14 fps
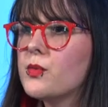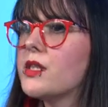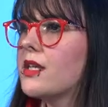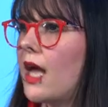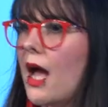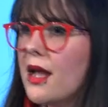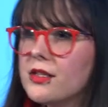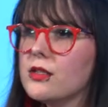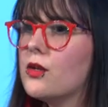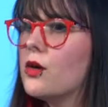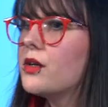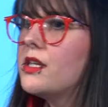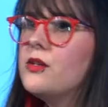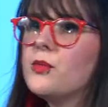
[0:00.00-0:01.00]
with
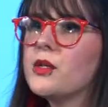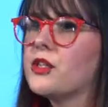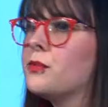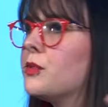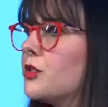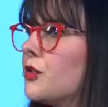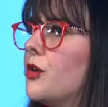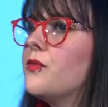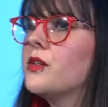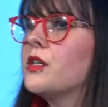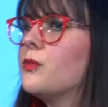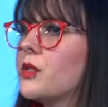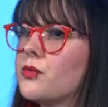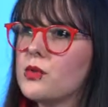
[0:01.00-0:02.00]
cataloguing, with
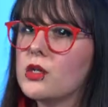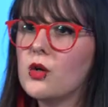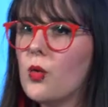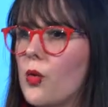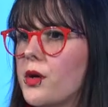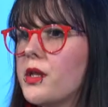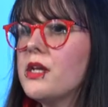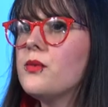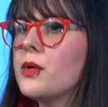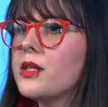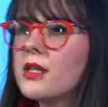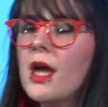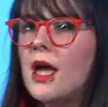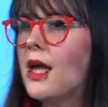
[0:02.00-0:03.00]
observing, with recording,
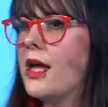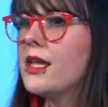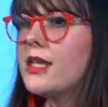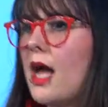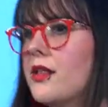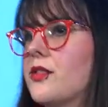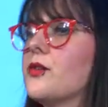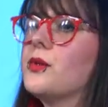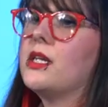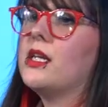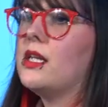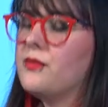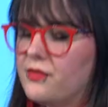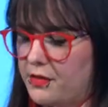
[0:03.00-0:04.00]
with
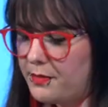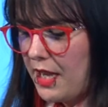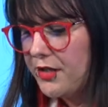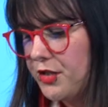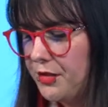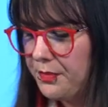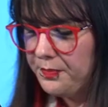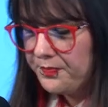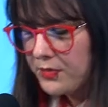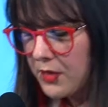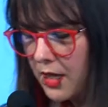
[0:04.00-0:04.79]
gathering information.